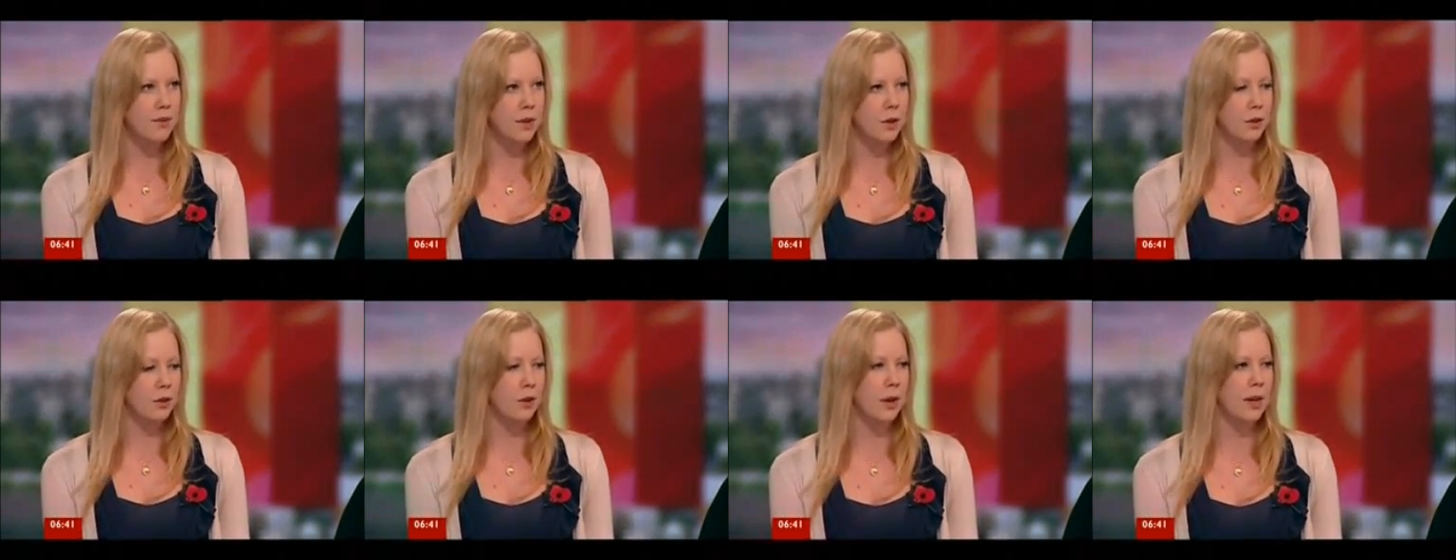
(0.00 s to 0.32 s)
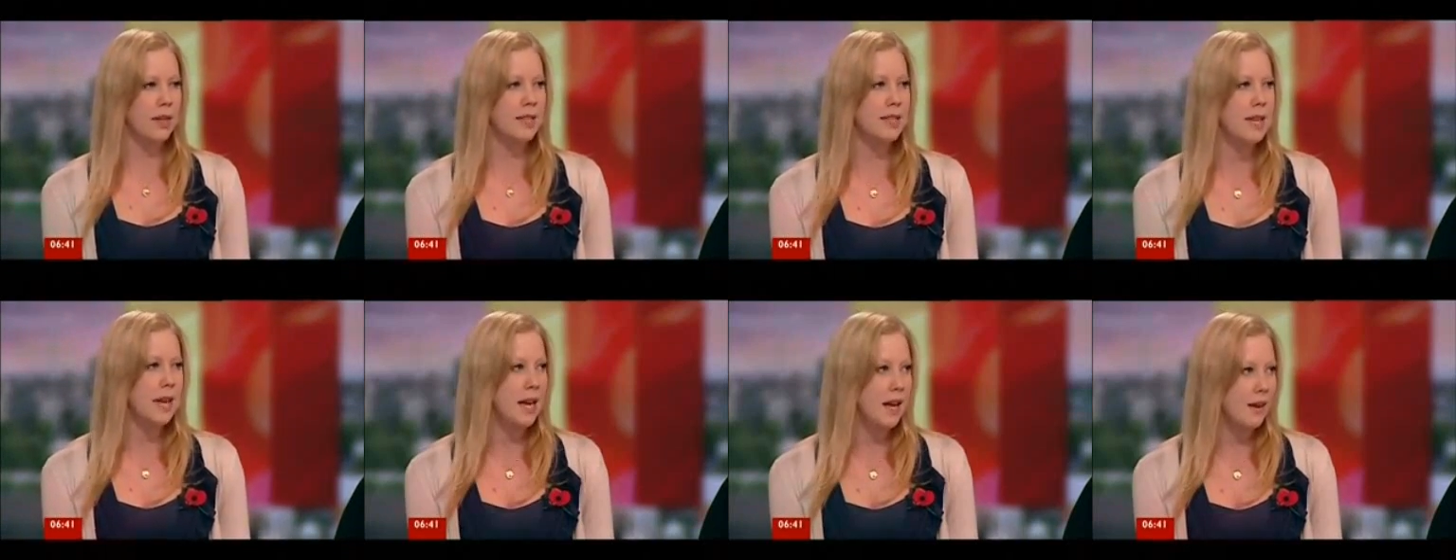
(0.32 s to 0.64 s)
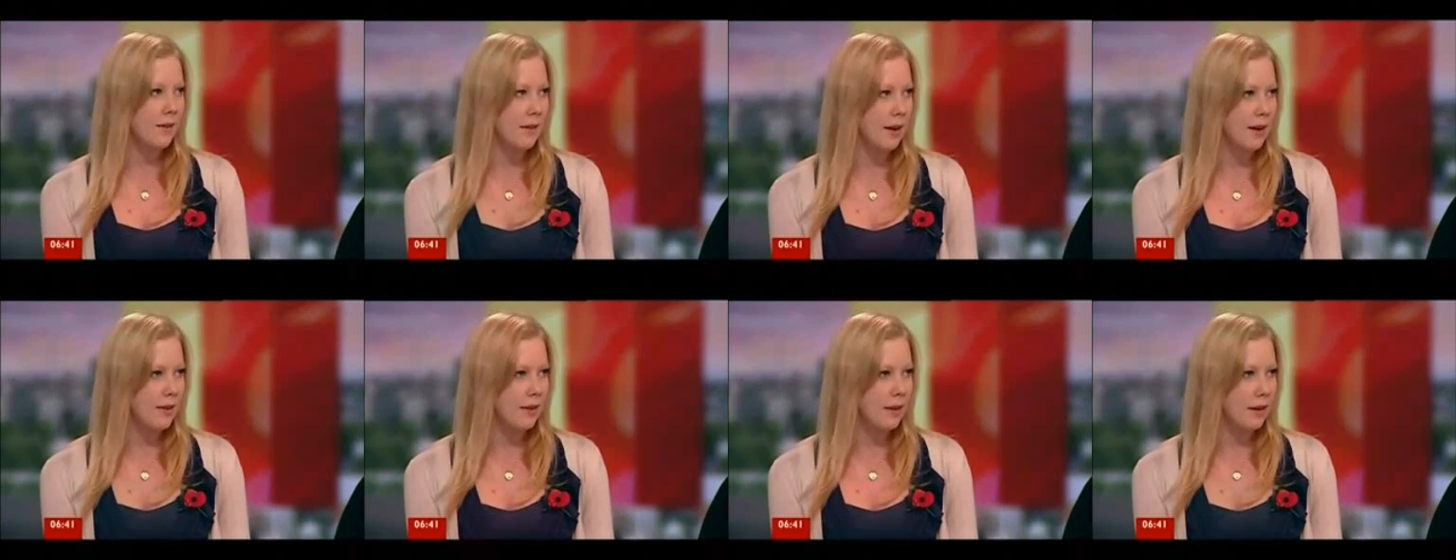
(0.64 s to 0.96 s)

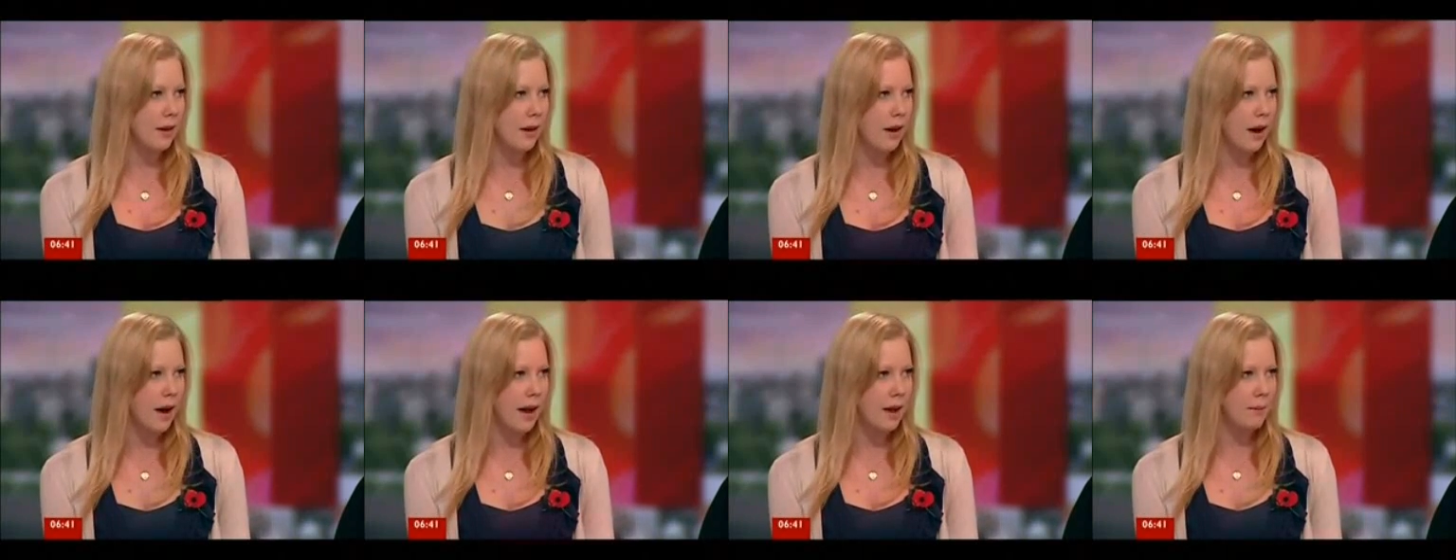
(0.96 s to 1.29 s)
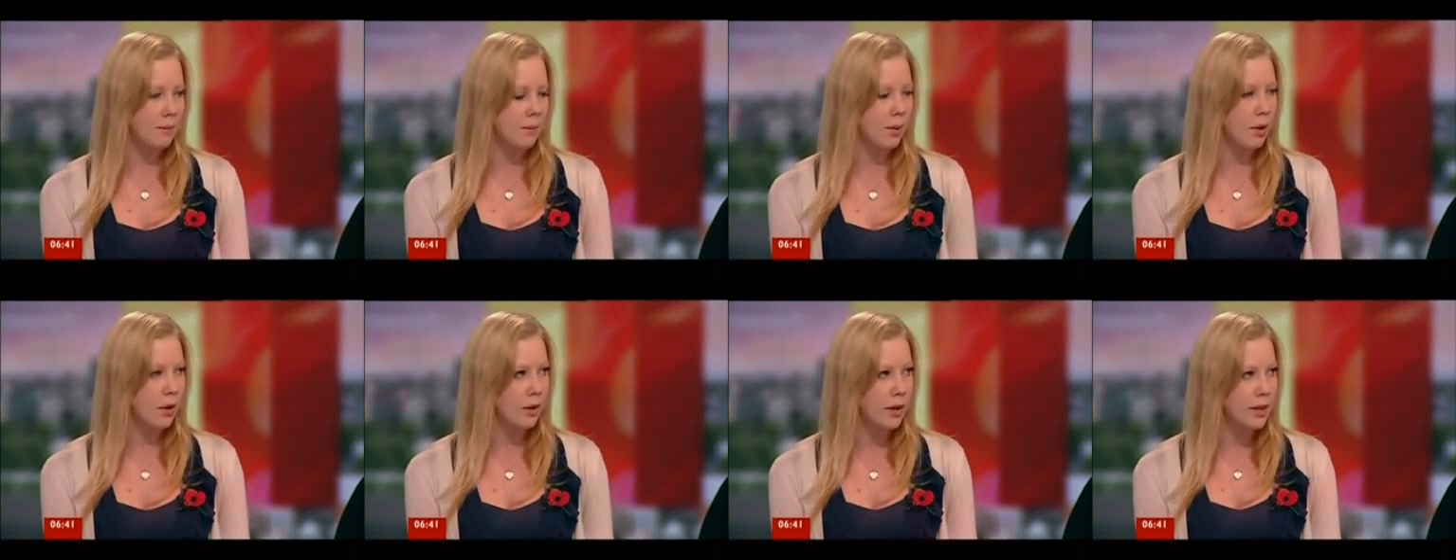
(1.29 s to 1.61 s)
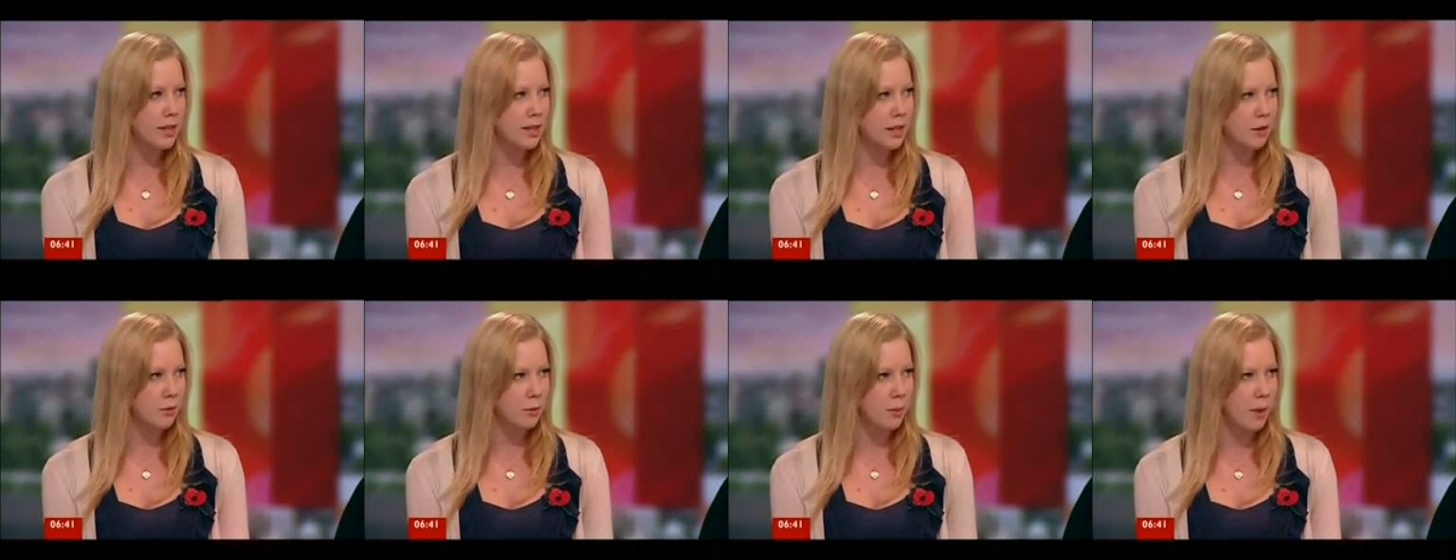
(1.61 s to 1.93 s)
criteria that
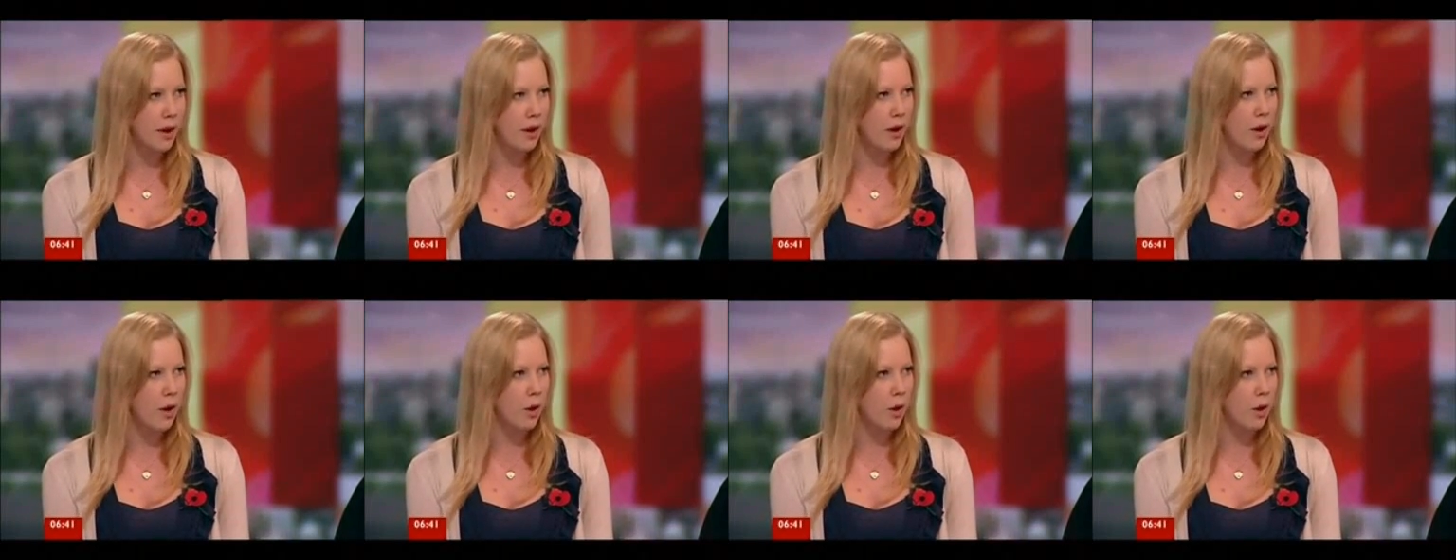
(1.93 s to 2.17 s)
employers have put